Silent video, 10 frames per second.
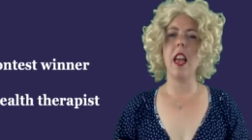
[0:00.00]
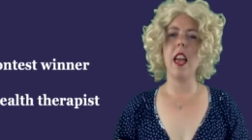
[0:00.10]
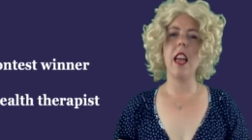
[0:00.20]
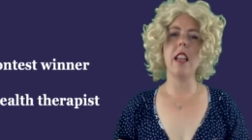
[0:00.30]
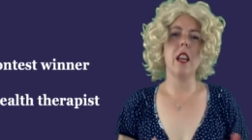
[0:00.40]

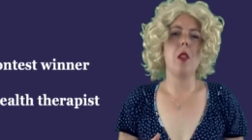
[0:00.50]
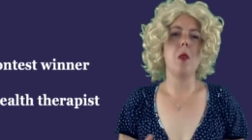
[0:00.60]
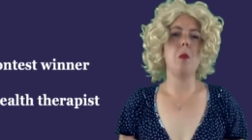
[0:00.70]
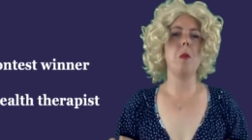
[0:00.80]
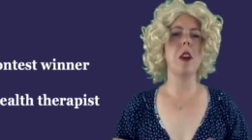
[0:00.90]
And I
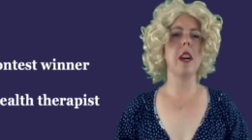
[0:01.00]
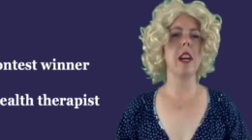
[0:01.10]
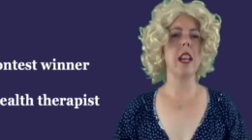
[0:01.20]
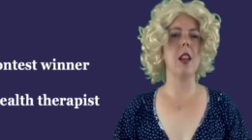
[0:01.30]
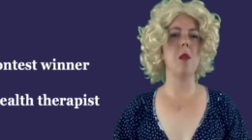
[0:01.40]
thought, where
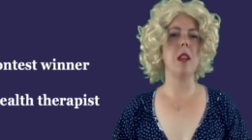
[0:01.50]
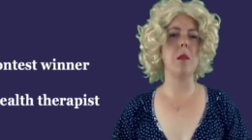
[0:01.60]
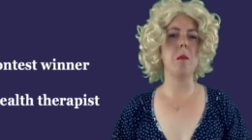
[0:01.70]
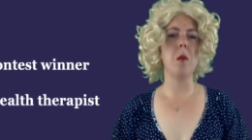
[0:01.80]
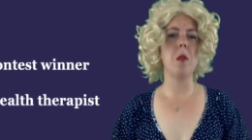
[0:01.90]
can I do
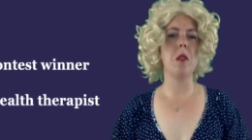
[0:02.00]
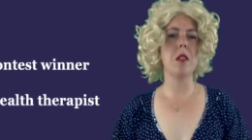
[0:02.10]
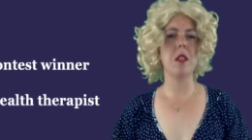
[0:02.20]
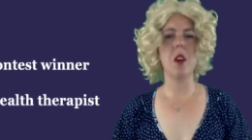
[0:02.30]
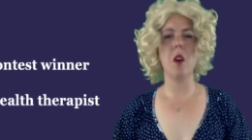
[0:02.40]
that more?
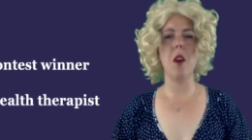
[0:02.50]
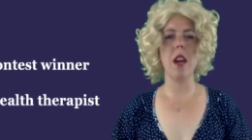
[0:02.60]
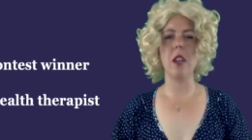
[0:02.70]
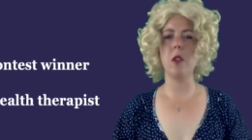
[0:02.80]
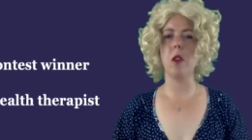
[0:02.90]
So
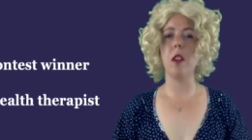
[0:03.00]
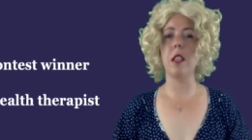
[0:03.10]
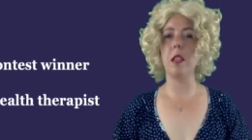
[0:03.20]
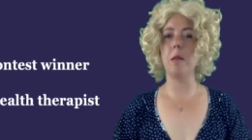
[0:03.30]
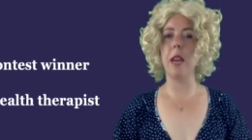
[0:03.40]
I joined
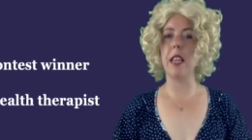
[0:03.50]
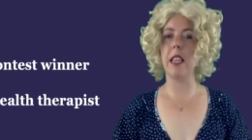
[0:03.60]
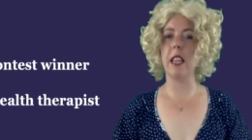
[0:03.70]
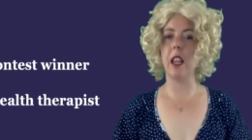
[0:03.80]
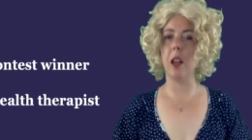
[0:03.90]
a
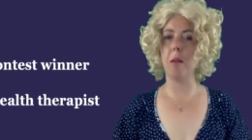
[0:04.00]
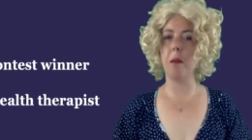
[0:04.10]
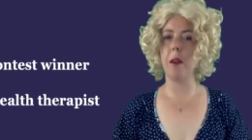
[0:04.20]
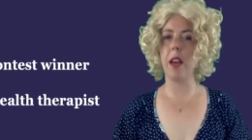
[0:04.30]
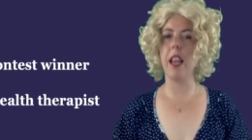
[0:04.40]
debating club,
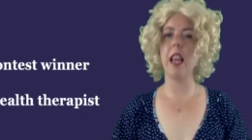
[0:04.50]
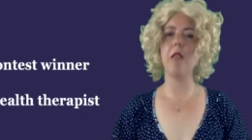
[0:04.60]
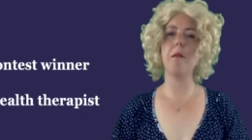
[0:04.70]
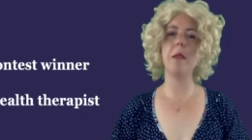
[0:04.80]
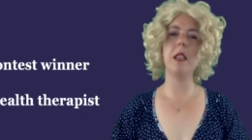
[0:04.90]
and
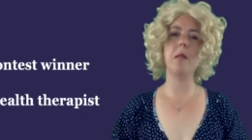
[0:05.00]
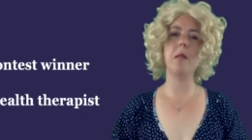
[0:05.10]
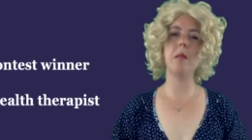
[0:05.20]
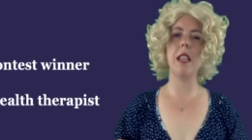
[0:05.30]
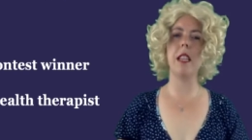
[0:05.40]
I've been
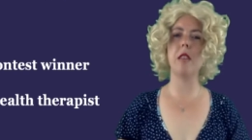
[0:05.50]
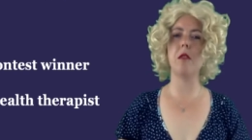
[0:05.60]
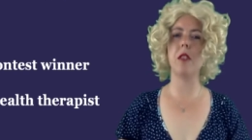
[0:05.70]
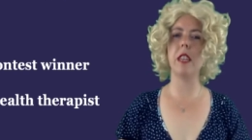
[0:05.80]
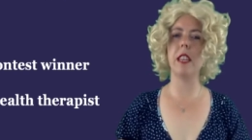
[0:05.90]
debating
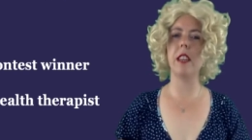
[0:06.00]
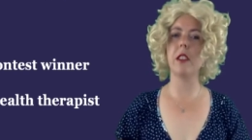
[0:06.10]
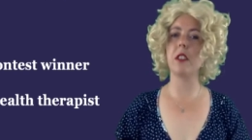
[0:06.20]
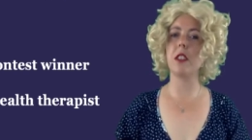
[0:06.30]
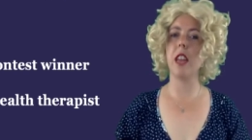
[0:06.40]
for
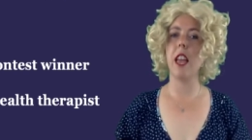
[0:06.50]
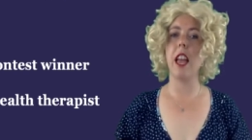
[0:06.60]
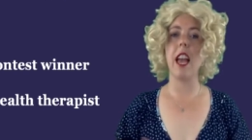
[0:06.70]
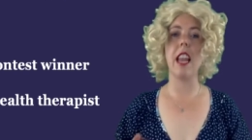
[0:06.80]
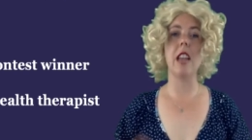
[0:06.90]
years,
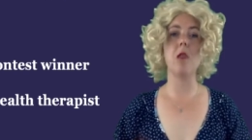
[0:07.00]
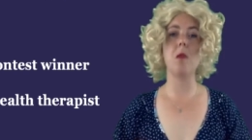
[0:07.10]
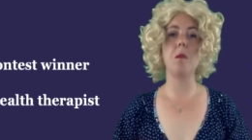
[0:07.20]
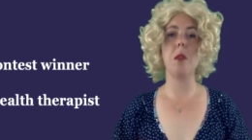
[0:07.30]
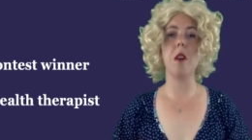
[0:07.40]
and I
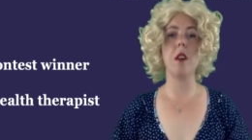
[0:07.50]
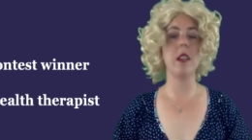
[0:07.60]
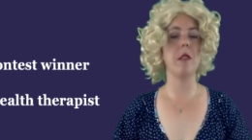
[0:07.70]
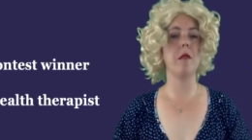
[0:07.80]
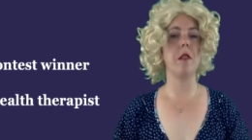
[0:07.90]
took part
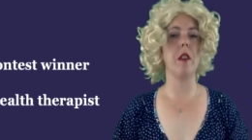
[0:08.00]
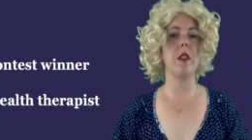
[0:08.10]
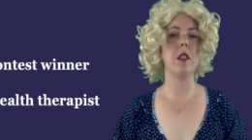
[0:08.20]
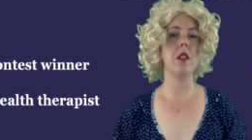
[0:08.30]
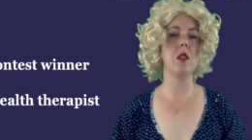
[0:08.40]
in
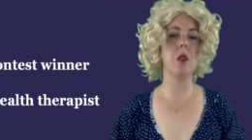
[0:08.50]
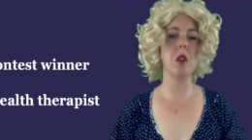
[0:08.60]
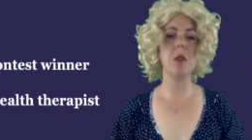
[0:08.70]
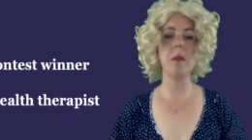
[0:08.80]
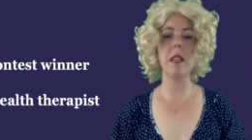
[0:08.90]
various
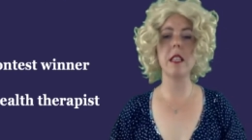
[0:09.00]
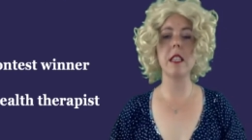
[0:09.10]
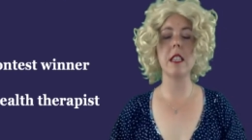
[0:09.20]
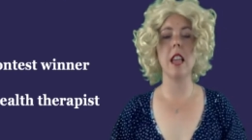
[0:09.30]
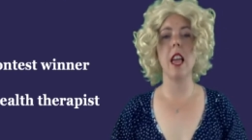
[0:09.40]

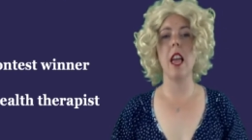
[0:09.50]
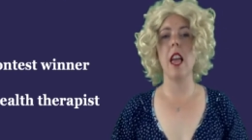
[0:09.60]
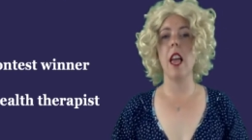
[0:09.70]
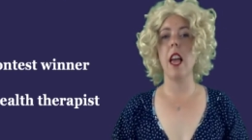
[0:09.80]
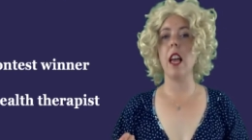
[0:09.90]
tournaments
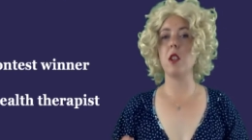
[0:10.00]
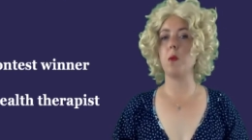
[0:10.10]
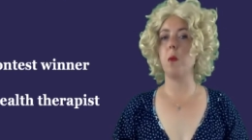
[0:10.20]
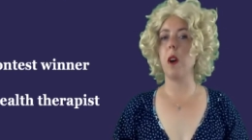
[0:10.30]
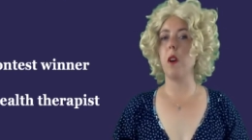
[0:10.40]

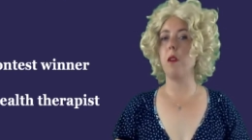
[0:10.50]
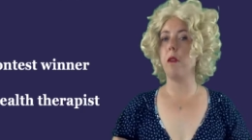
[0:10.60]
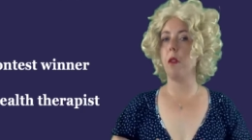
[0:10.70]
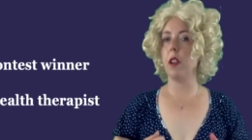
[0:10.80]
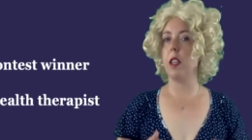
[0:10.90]
as well
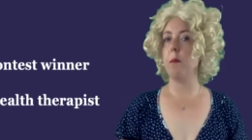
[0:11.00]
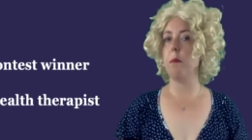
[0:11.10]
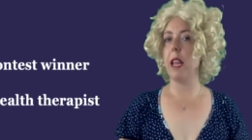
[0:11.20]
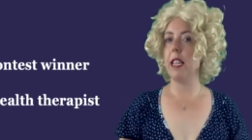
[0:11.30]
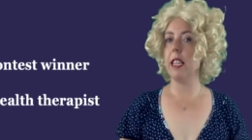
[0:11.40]
for the
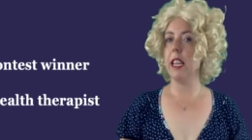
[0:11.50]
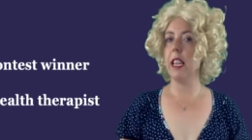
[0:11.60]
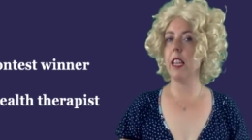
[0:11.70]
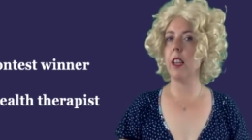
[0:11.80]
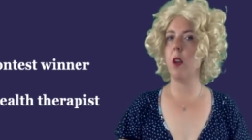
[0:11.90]

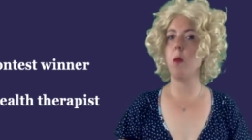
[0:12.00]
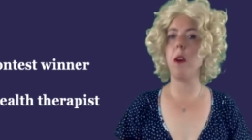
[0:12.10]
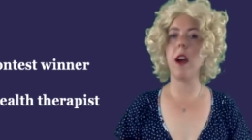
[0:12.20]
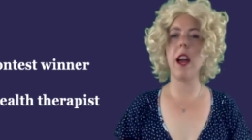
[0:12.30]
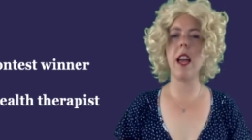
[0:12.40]
debating,
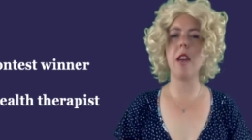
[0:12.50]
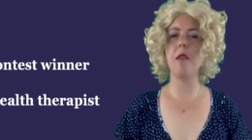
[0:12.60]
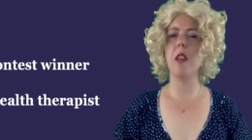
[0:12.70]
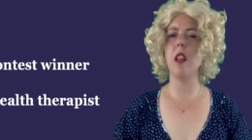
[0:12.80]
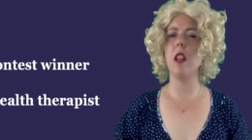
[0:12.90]
where I have
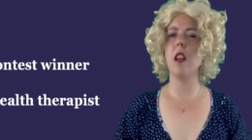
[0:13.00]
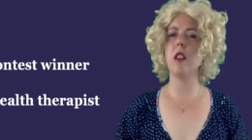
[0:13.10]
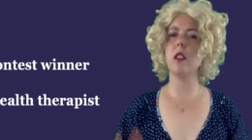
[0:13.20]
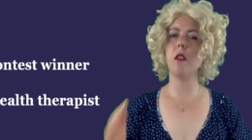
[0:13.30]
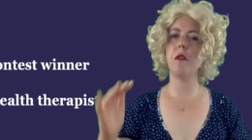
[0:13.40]
a
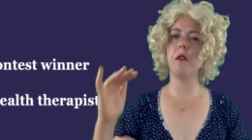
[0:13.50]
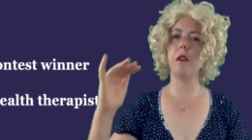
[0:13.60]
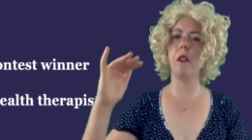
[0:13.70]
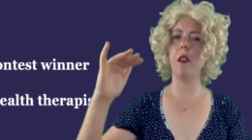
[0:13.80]
lot of